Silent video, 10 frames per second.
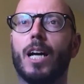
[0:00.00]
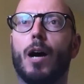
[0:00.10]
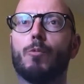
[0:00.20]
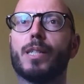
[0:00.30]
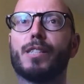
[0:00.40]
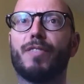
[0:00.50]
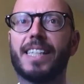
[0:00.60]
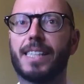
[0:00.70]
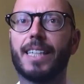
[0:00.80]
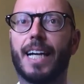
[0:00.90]
and was
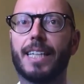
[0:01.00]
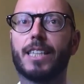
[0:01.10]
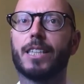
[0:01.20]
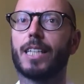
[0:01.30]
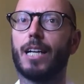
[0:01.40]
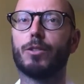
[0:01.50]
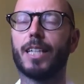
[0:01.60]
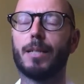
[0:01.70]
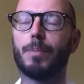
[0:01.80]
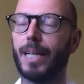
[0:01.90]
fascinated to go
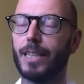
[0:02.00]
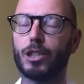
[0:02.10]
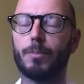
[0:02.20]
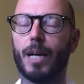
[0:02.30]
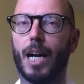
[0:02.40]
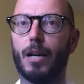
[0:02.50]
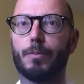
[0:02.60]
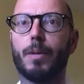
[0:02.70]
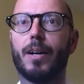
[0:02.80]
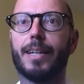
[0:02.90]
deeper into my
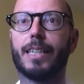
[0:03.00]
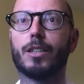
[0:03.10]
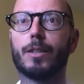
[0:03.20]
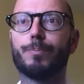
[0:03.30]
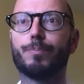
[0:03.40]
own mind.